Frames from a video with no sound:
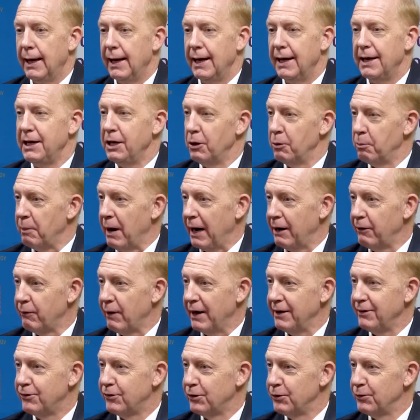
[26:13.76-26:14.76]
my
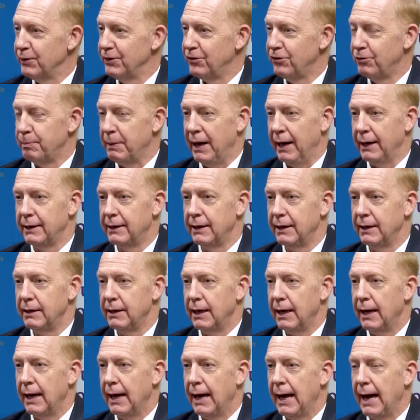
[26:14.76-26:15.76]
rights are
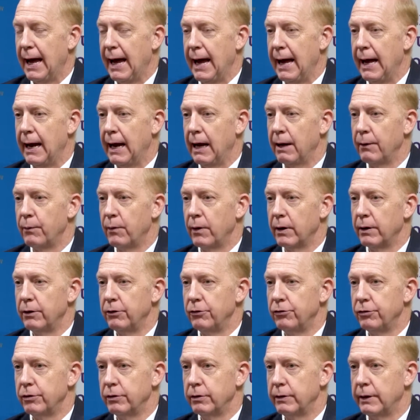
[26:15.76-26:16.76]
respected. And I want to
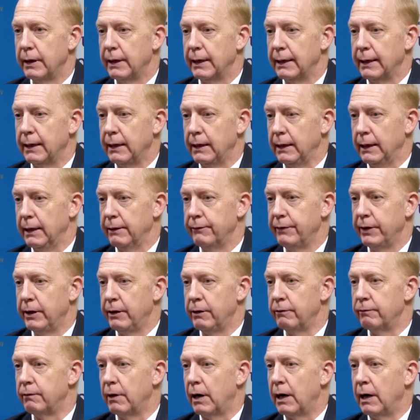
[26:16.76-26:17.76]
ensure that I can live in
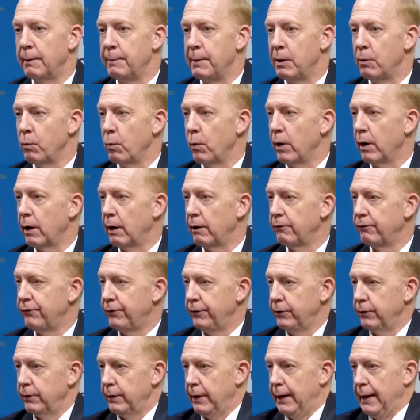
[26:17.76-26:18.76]
an environment where I
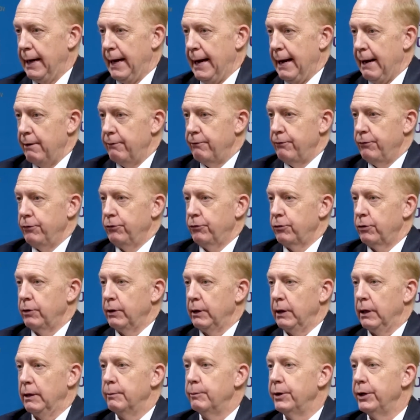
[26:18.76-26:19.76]
feel I have
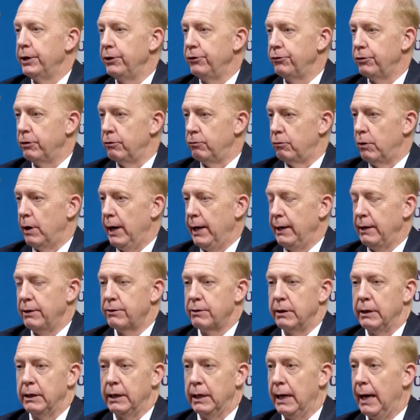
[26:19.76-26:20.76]
certain liberties and
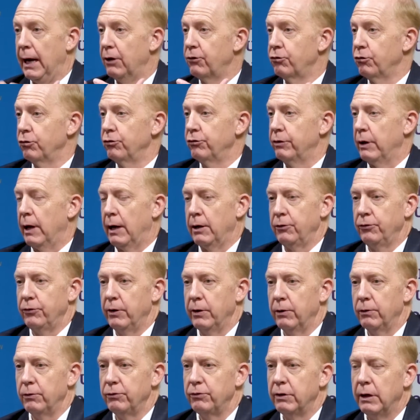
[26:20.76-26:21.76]
rights and can exercise
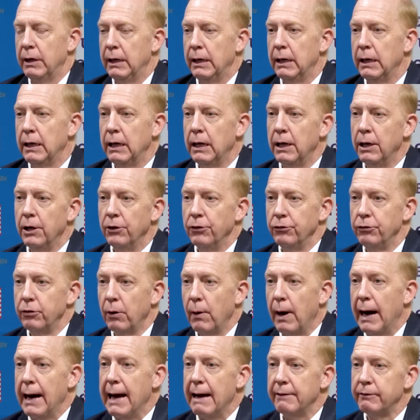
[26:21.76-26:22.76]
those.
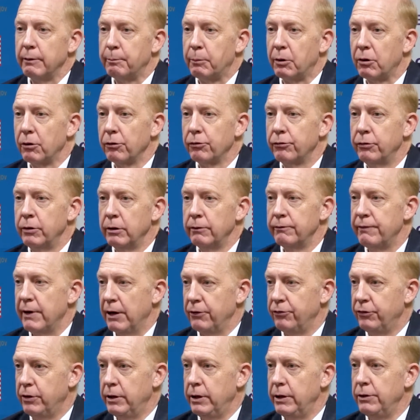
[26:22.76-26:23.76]
So I have a personal
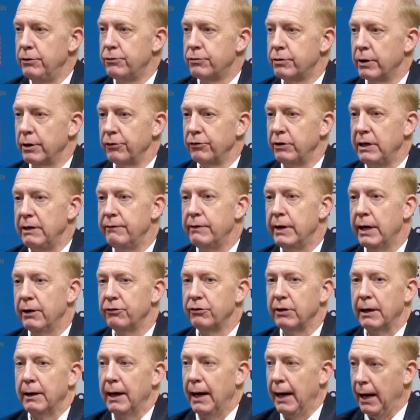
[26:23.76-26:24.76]
vested interest, even
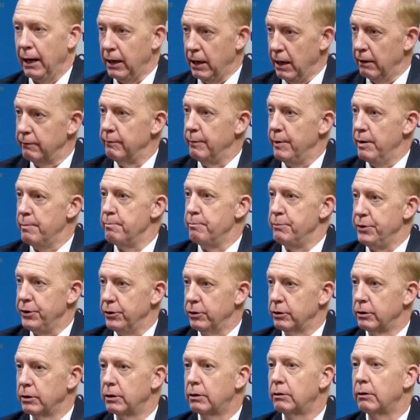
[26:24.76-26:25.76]
as a government
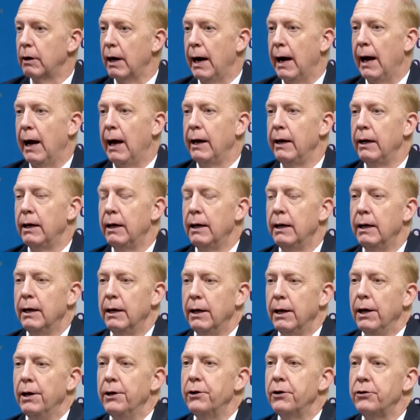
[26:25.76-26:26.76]
bureaucrat,
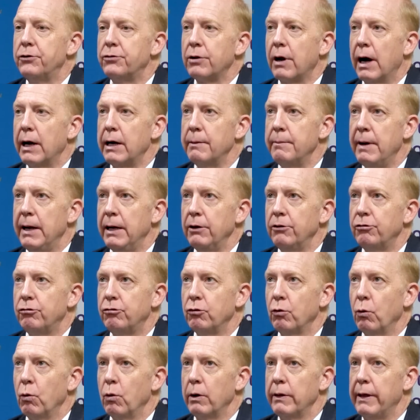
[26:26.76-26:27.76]
to try to make
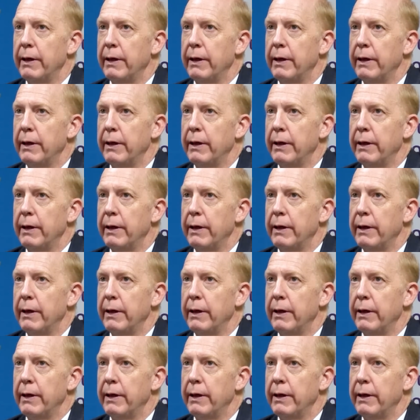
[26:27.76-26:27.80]
sure